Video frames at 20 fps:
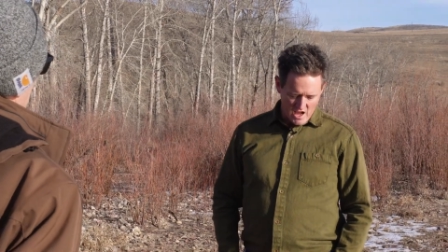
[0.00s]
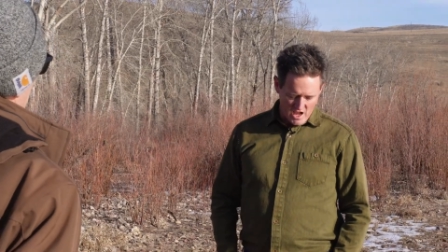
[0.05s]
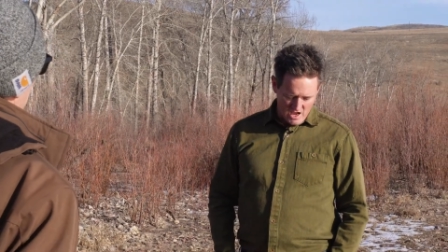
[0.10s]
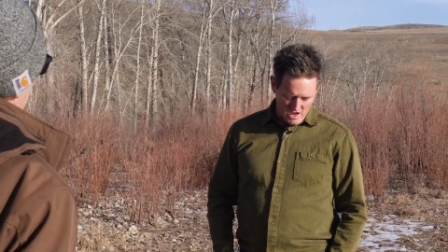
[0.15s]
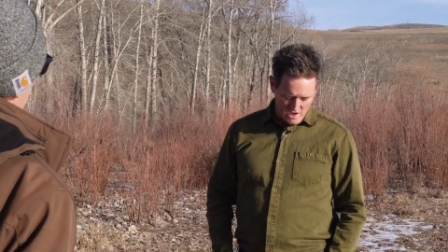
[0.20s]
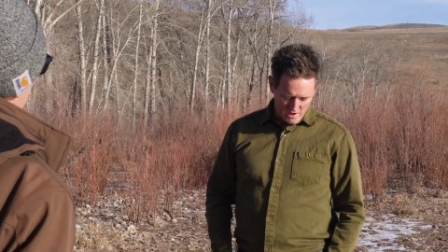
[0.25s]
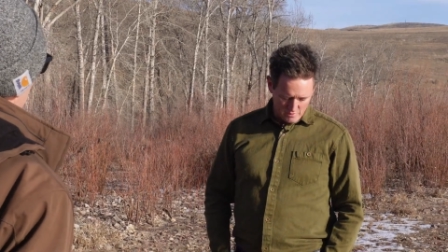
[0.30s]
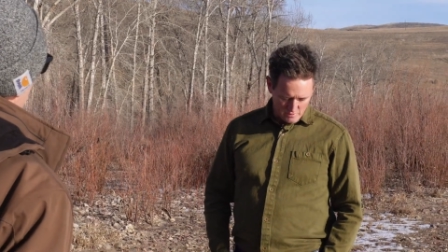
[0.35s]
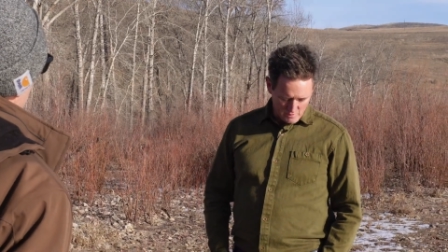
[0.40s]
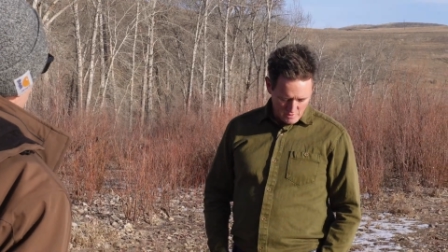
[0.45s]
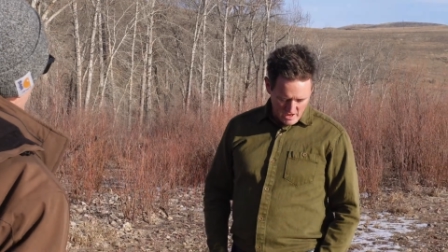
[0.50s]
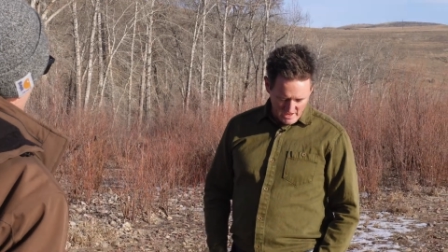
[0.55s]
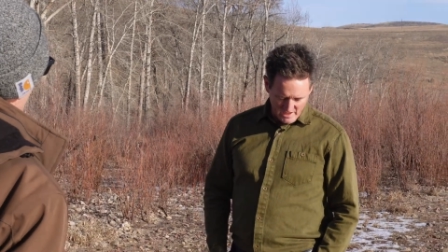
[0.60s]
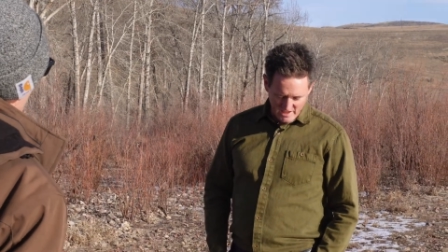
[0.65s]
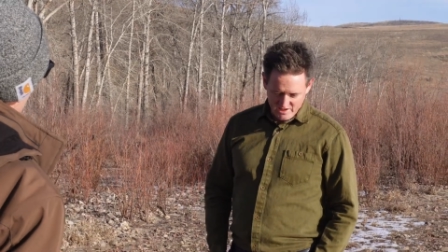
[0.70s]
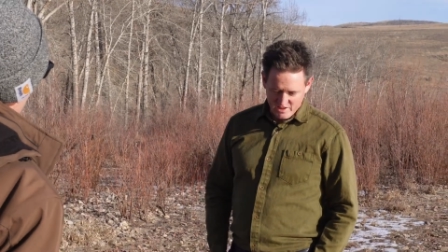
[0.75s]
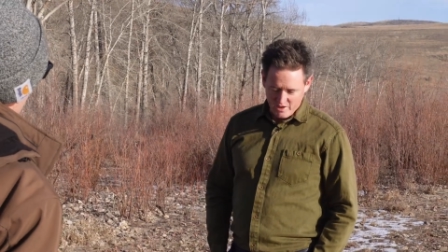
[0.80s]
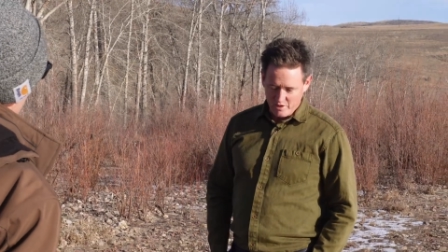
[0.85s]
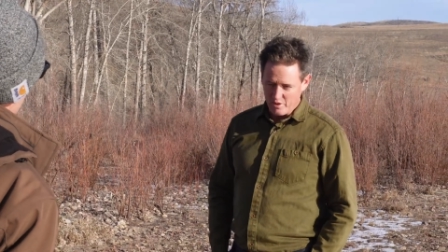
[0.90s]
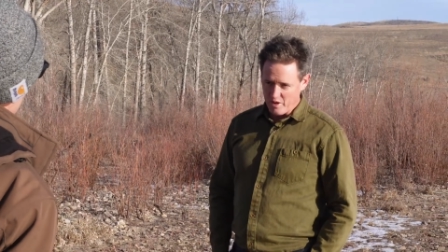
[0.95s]
I
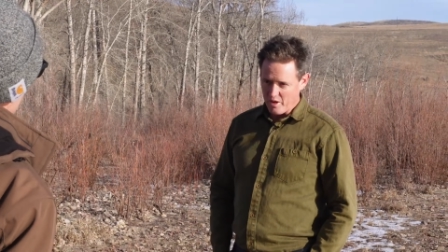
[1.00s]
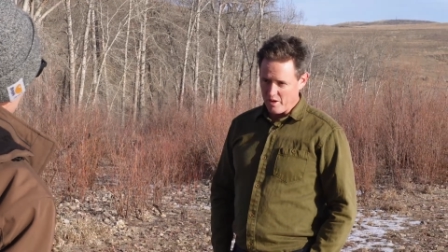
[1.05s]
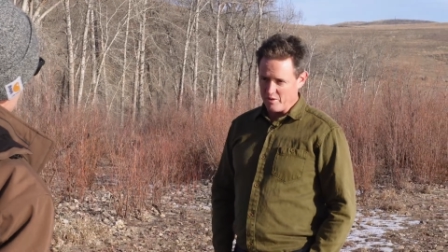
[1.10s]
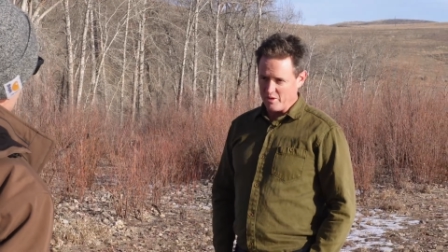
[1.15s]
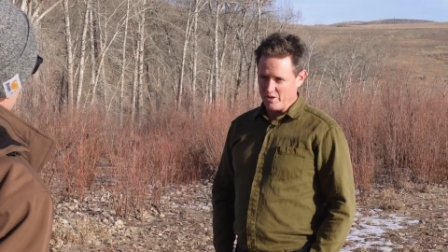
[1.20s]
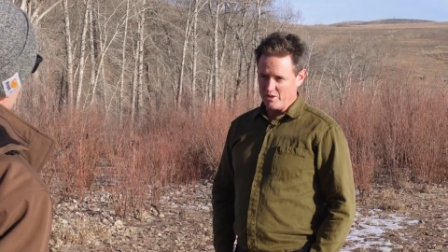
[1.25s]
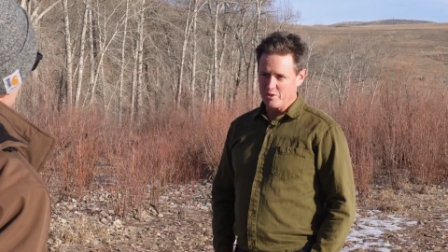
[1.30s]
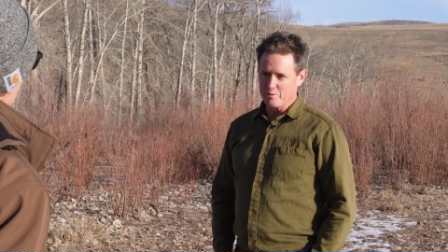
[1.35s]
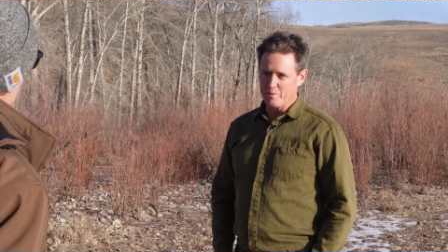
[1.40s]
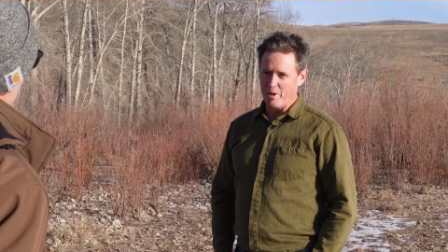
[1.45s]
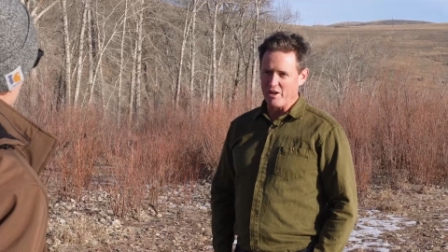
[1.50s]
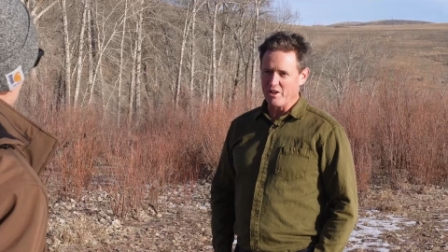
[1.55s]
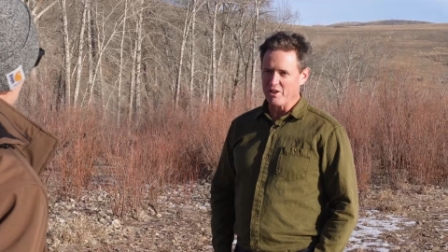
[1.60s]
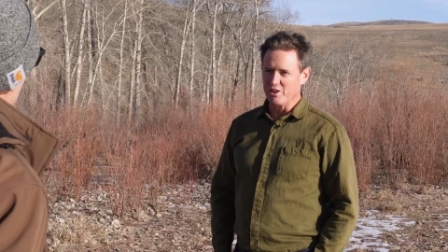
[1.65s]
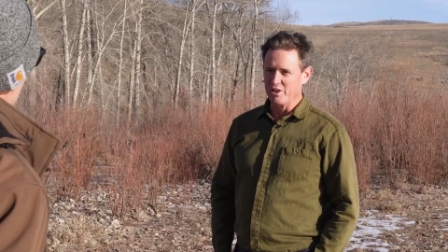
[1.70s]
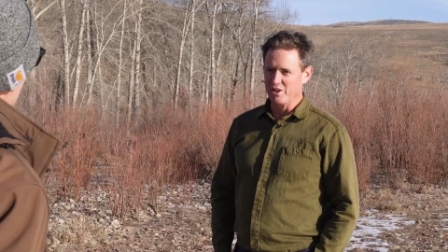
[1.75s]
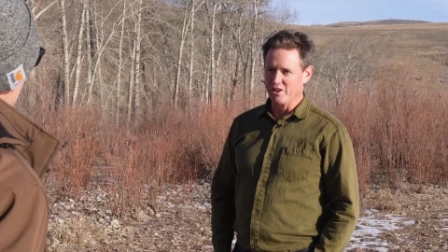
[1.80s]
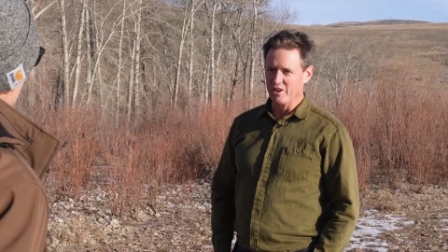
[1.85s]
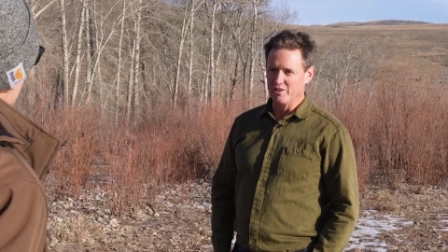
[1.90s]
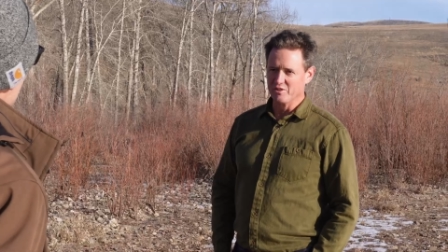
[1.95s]
guess I mean it's
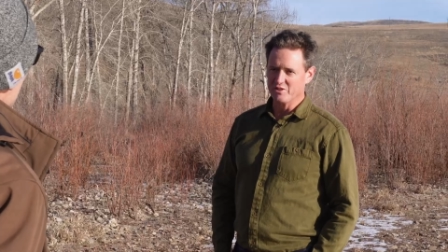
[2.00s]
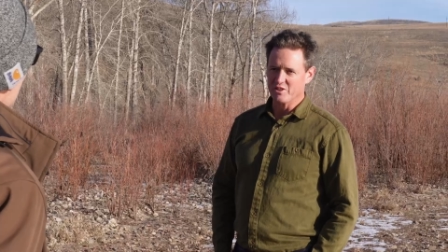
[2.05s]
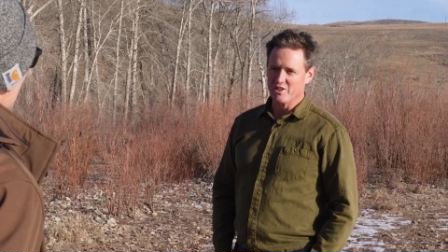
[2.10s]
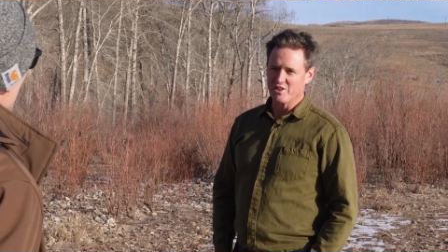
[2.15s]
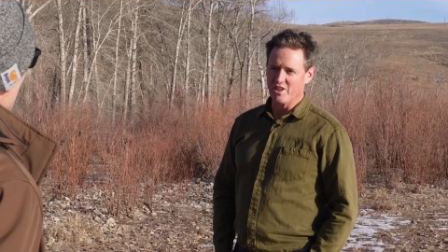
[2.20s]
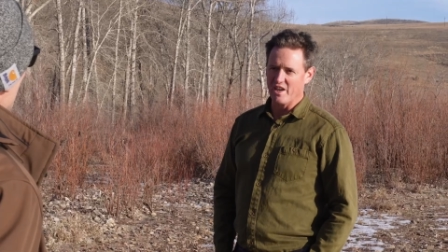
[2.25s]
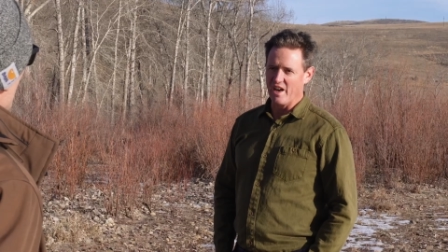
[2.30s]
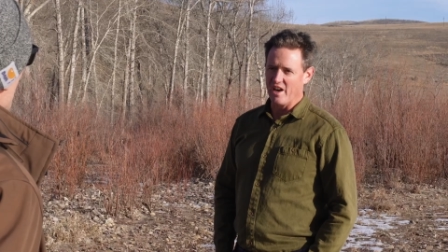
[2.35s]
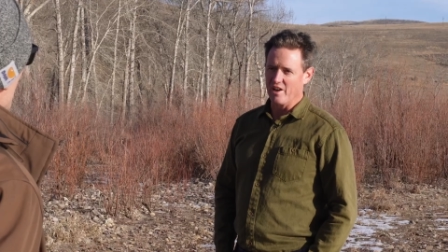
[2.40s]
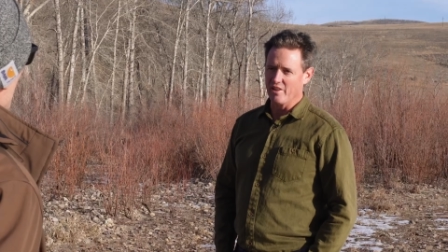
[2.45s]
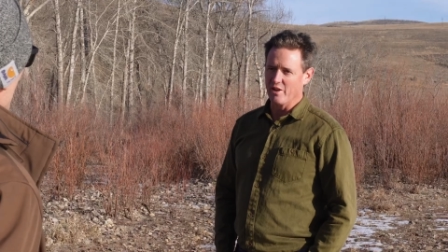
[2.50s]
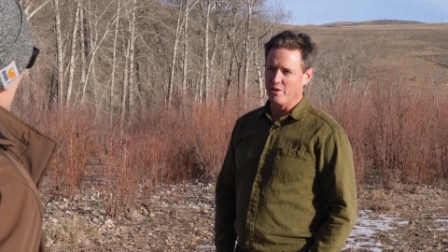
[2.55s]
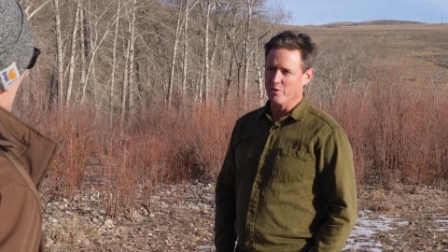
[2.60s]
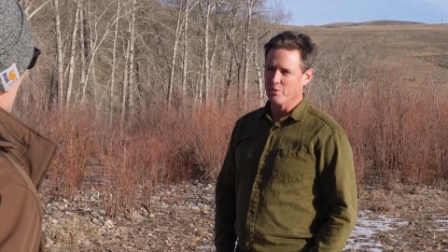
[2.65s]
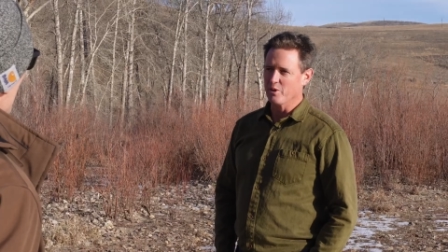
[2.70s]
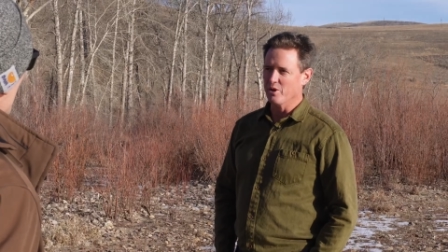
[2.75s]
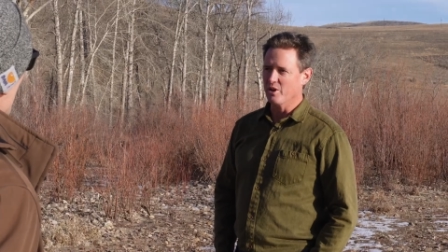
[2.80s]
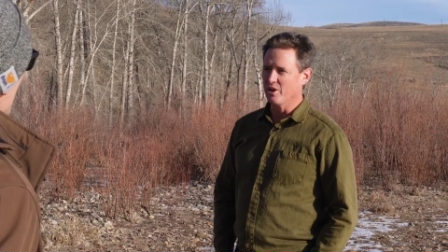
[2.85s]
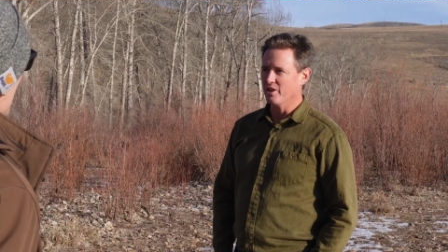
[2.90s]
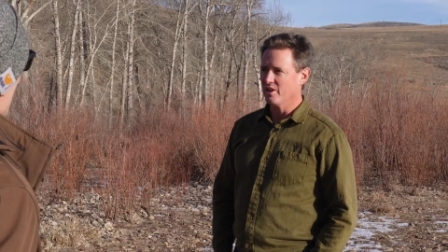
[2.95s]
speculative to say how they
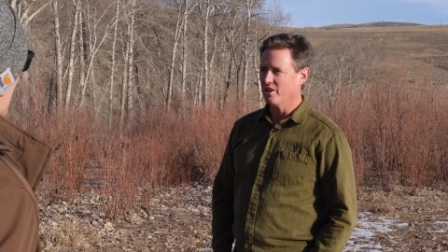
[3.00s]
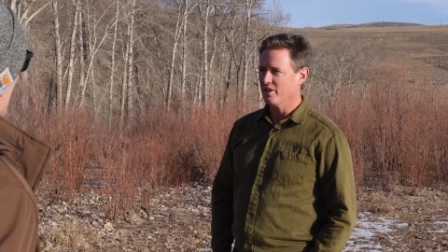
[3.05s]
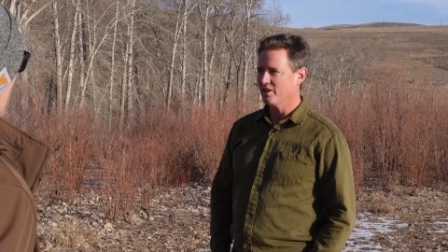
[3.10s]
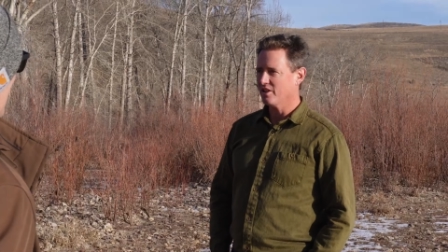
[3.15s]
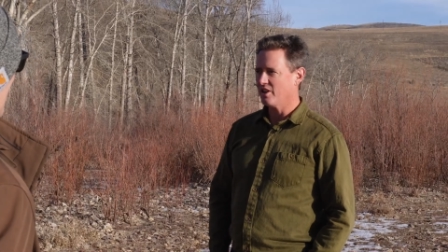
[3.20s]
would.